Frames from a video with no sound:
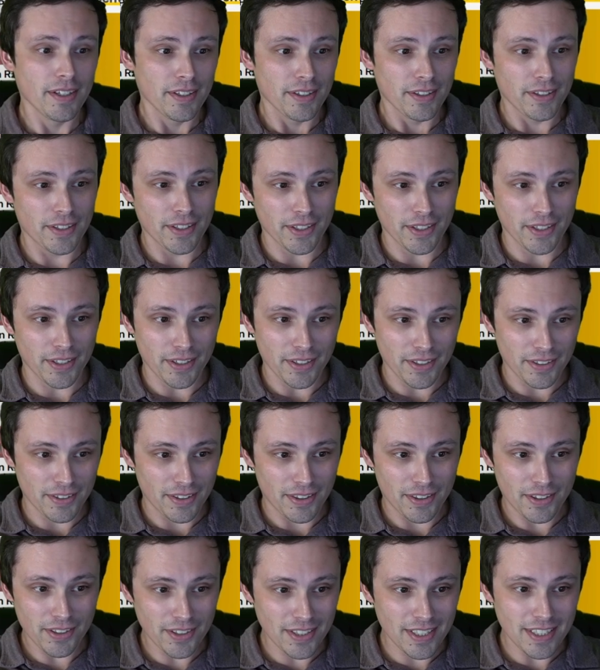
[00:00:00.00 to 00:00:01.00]
the
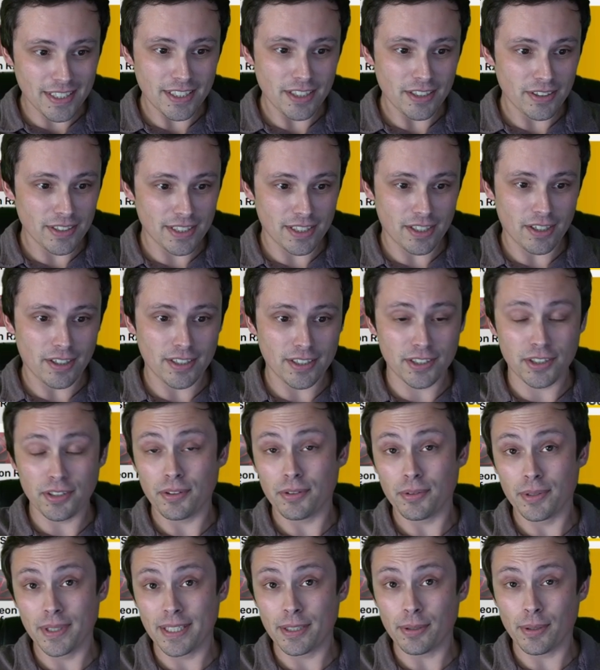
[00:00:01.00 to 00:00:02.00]
30 series cards are
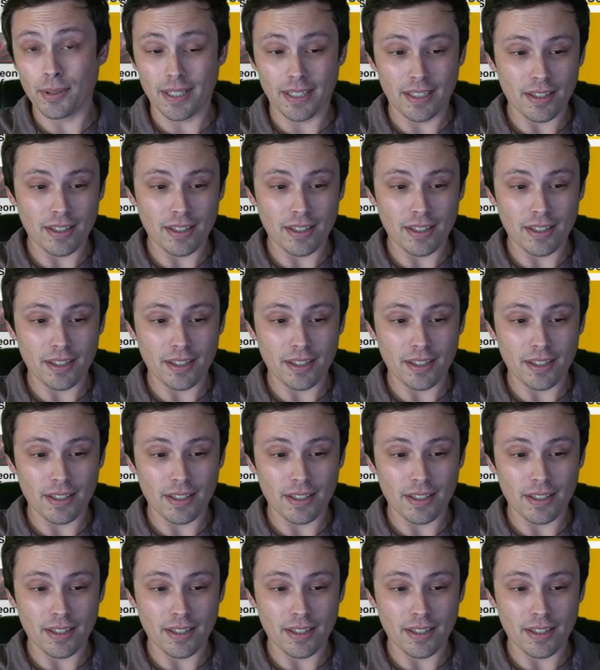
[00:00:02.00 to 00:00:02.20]
three,